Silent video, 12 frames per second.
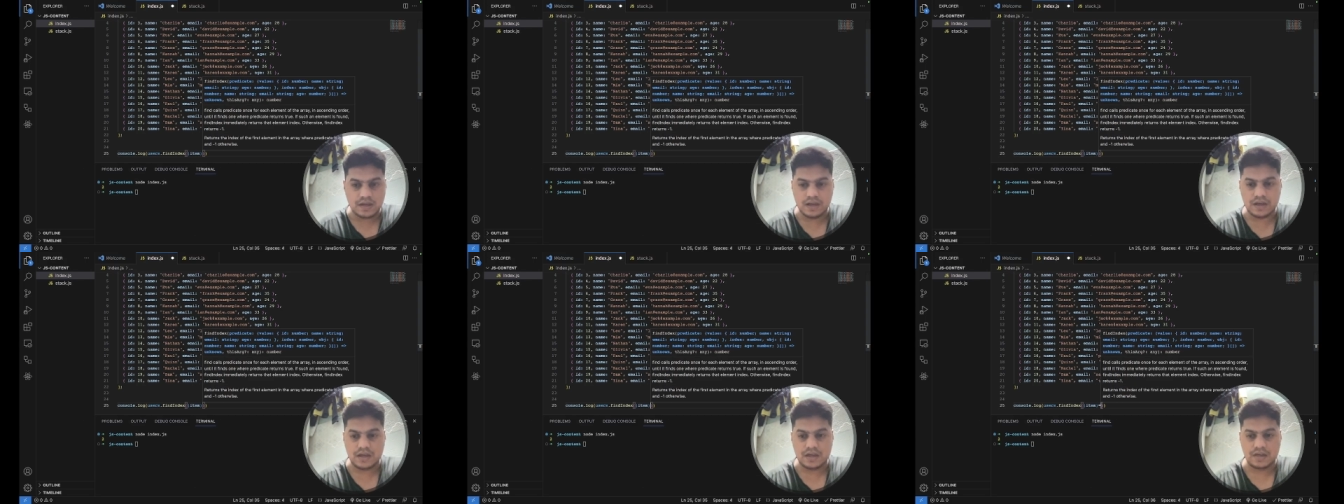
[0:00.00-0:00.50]

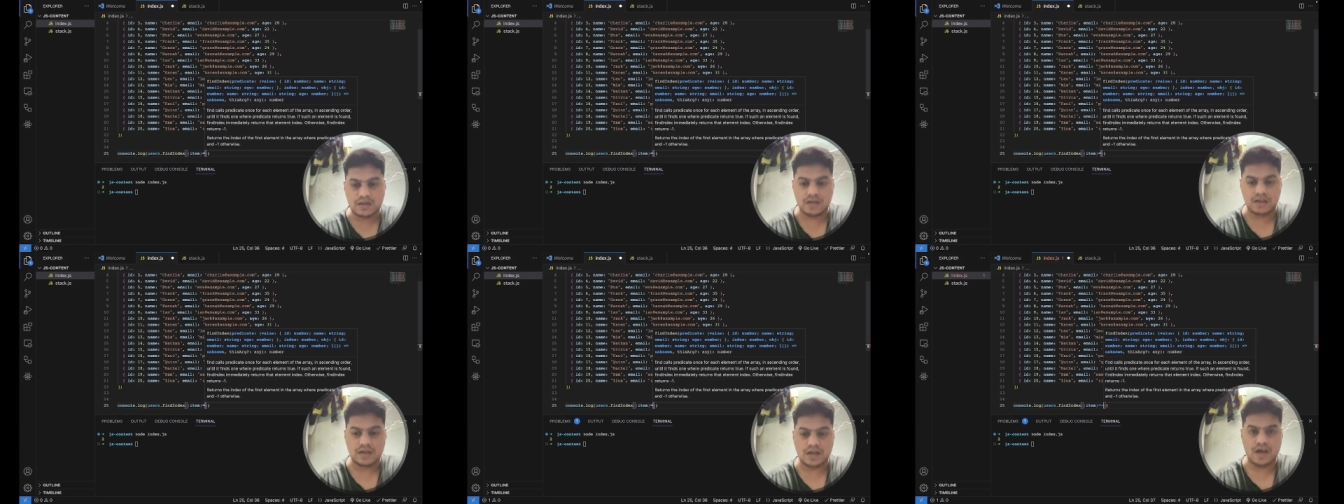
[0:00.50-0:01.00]
and
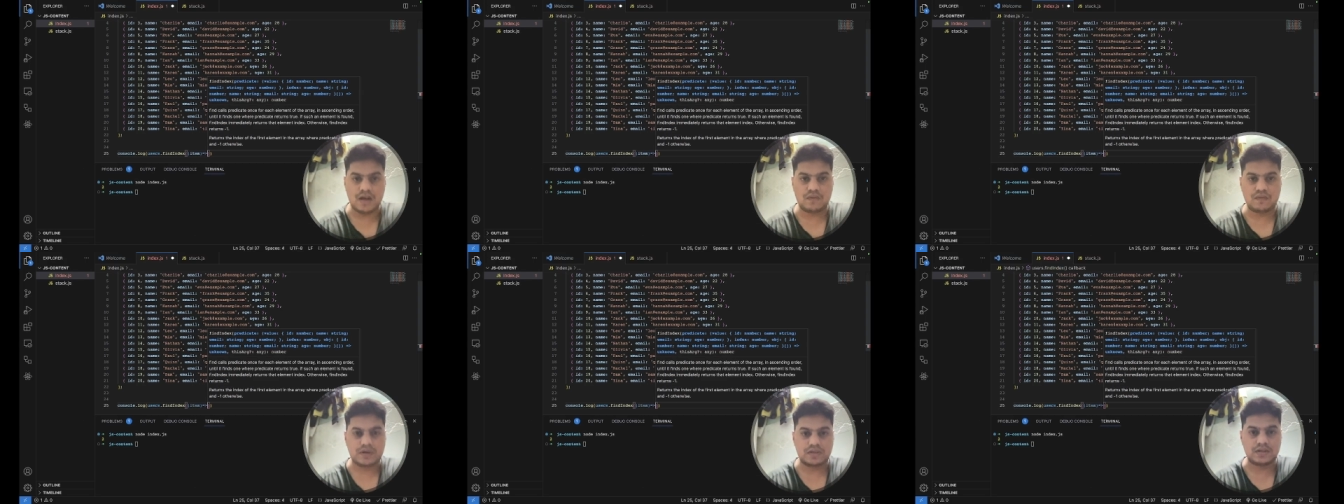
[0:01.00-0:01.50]
arrow
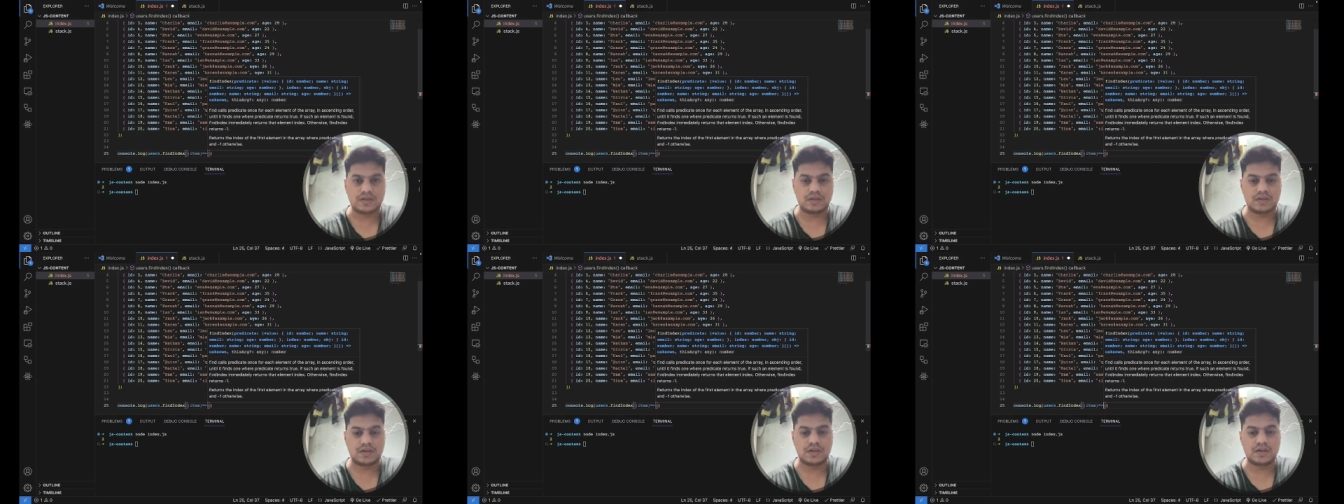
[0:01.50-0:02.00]
function
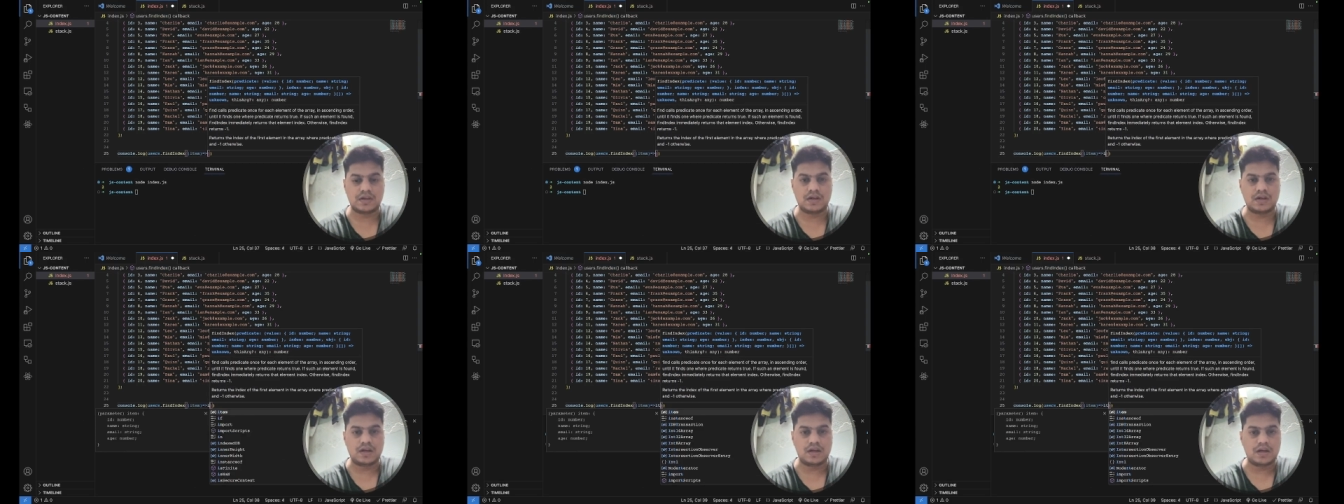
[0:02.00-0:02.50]

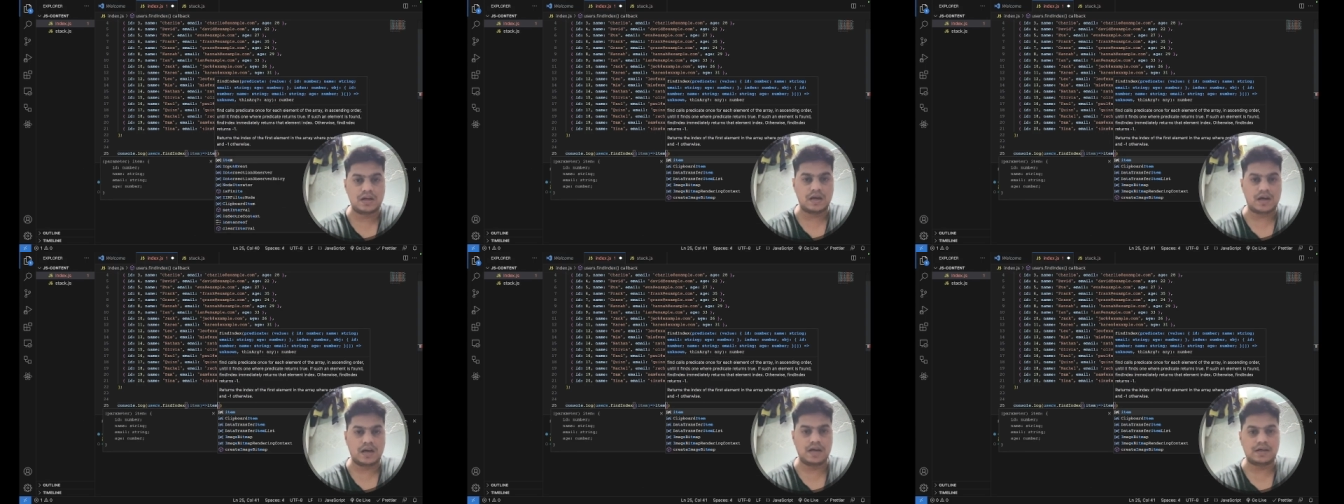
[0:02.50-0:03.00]

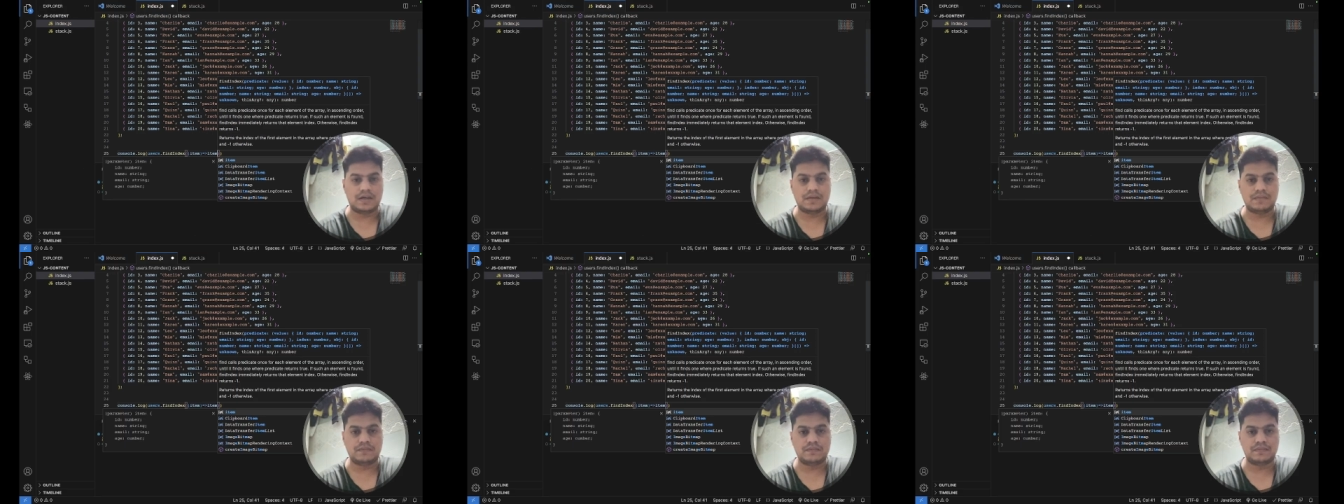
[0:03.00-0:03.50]

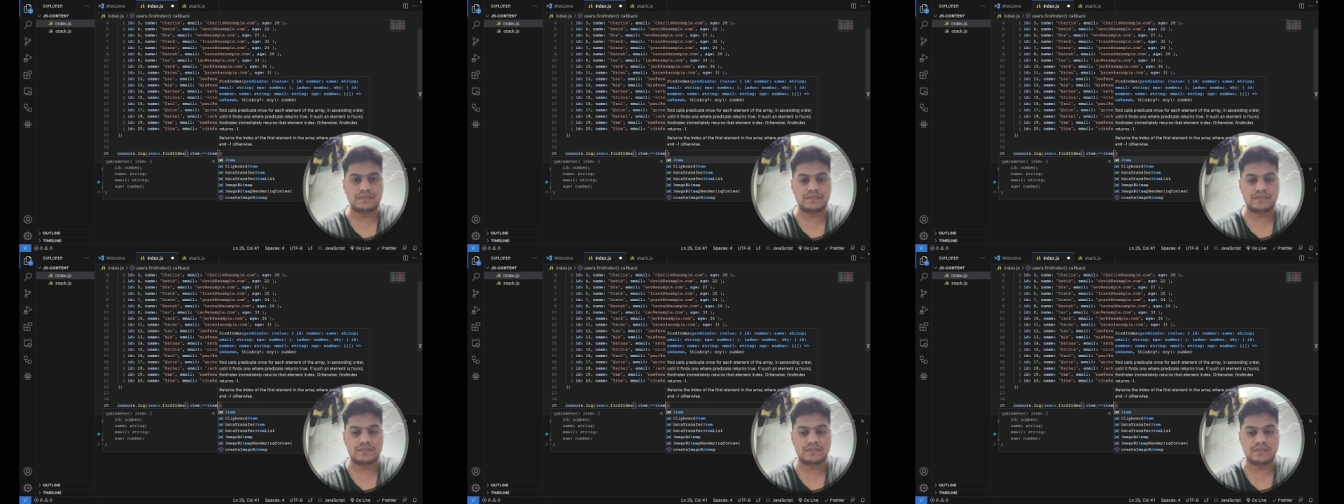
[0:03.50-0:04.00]
item
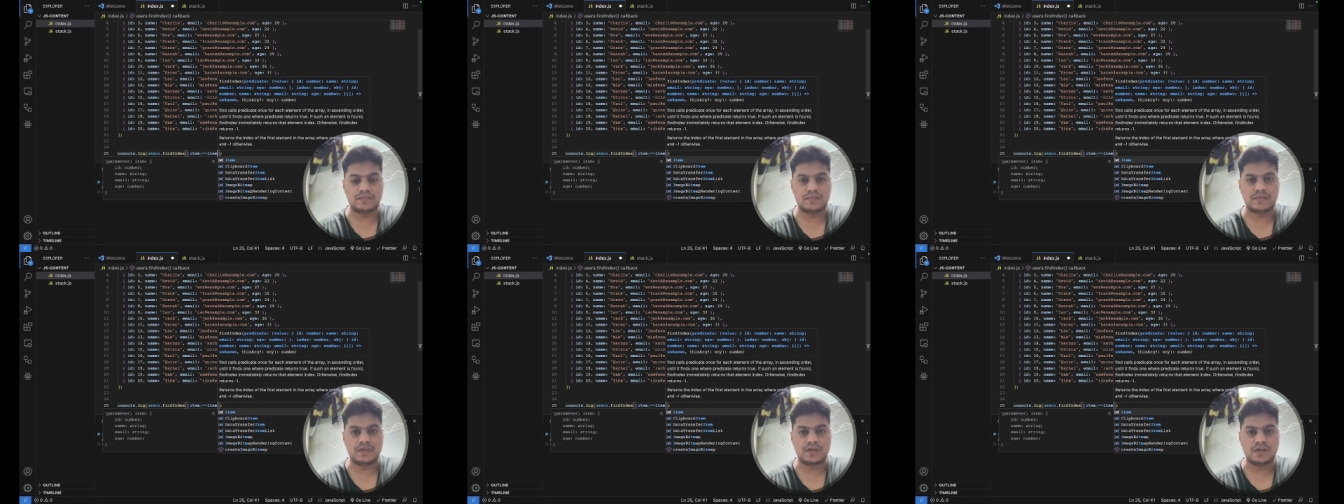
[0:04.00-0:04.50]

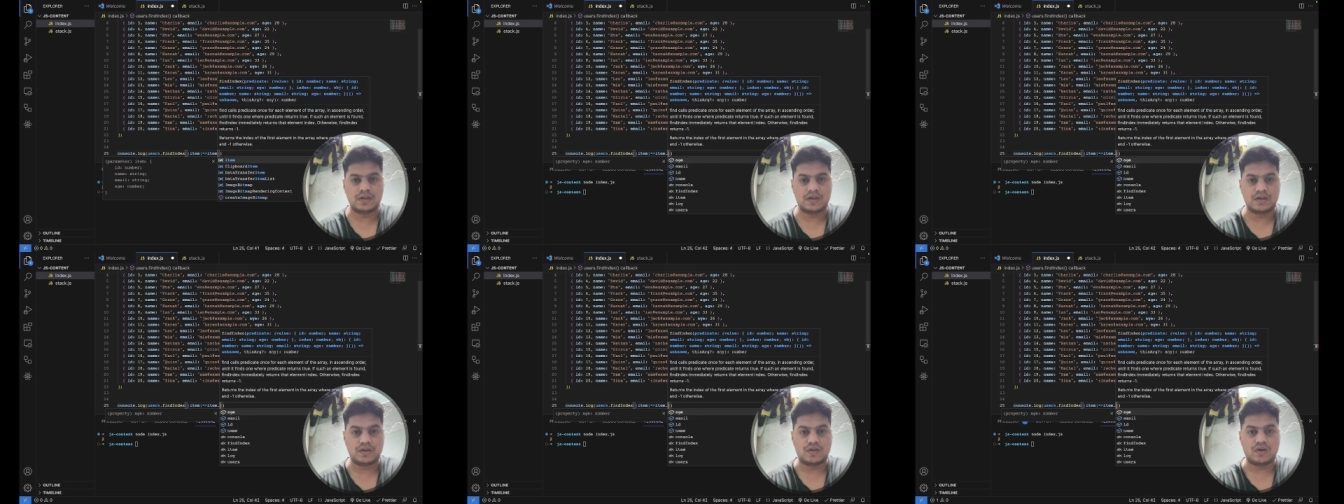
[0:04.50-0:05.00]

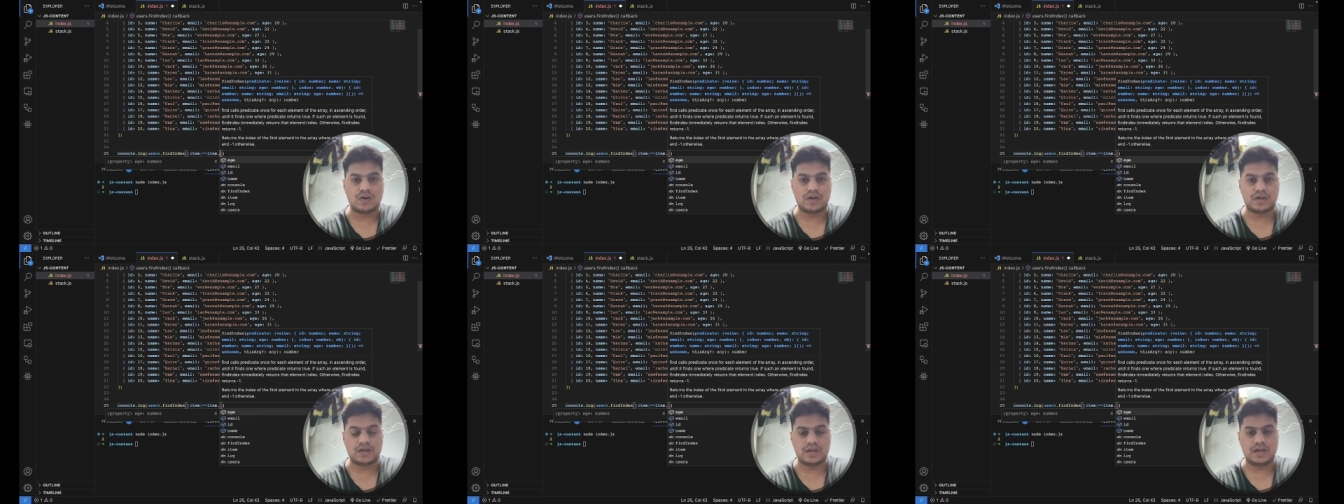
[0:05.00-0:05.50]

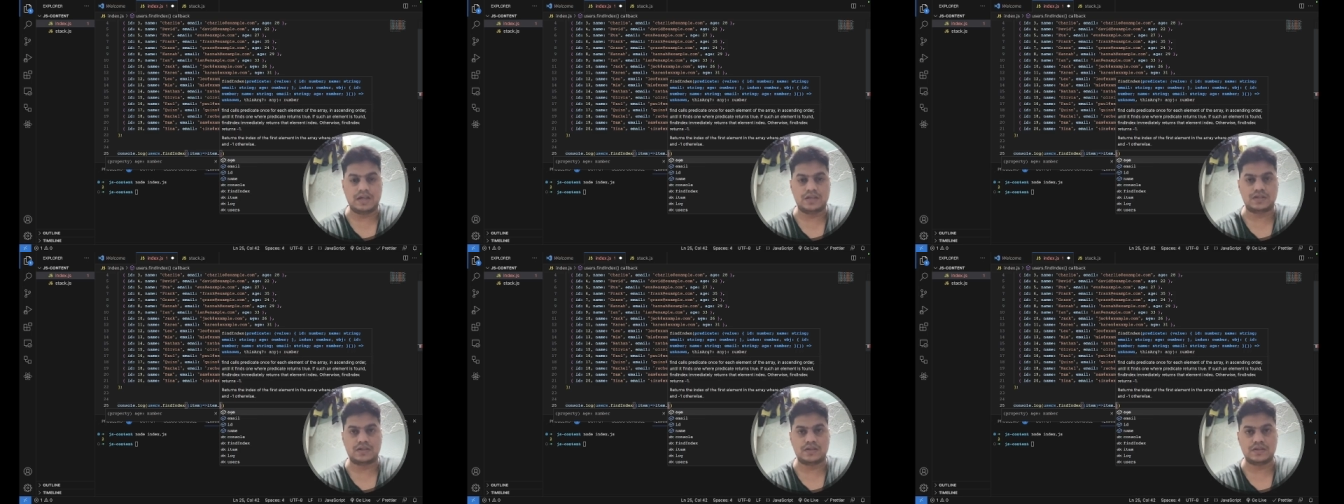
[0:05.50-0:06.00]
dot
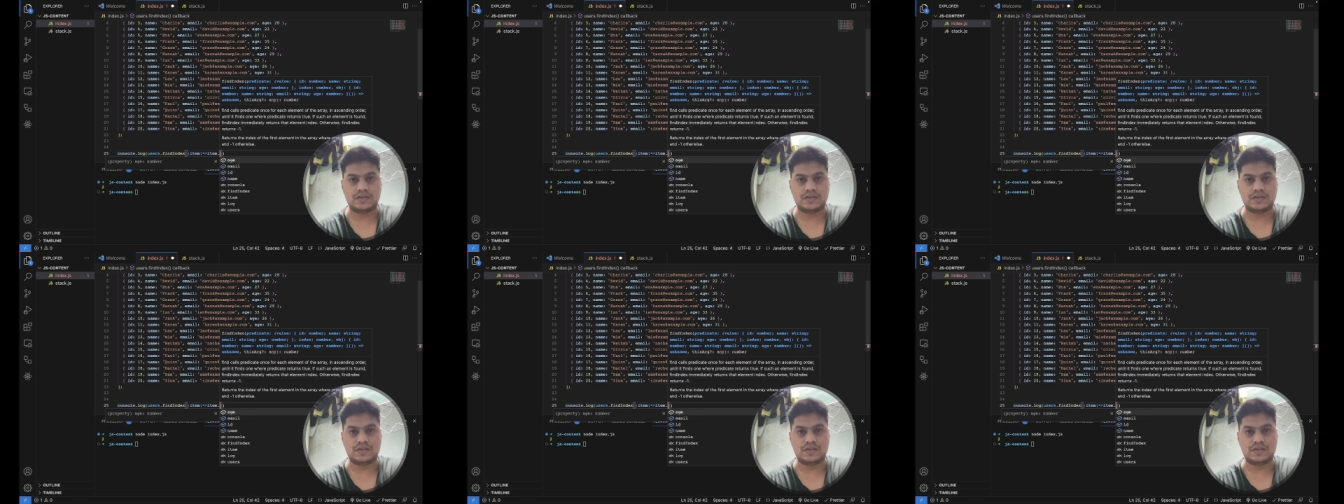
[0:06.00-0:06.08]
age.